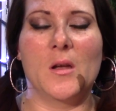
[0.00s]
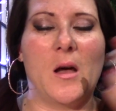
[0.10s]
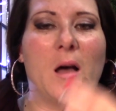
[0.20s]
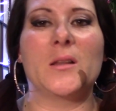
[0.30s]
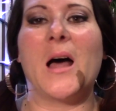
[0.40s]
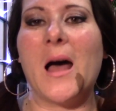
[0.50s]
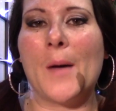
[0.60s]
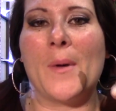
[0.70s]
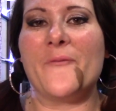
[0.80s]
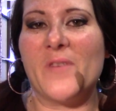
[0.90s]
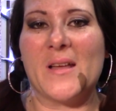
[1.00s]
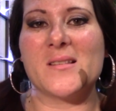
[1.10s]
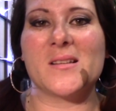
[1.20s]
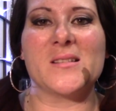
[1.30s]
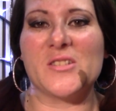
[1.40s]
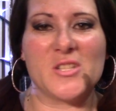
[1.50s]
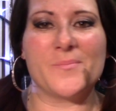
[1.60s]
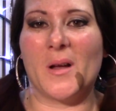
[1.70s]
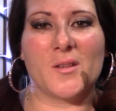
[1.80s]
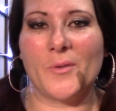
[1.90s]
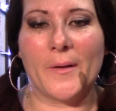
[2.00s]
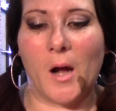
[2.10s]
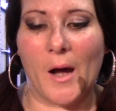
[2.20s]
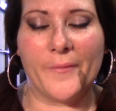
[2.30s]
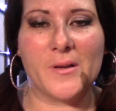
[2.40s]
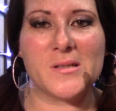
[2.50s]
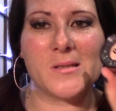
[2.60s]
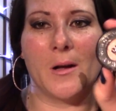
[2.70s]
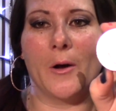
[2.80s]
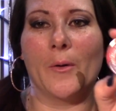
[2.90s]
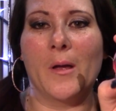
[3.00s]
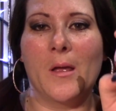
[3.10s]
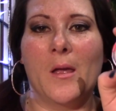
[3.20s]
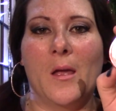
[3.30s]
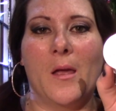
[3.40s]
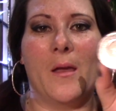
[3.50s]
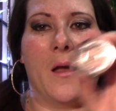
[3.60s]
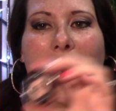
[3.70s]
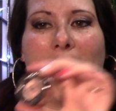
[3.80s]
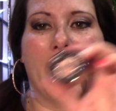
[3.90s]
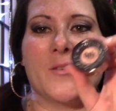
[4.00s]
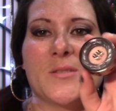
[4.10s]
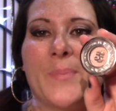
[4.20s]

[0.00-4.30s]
a lot on my face because it just melts right off. So I just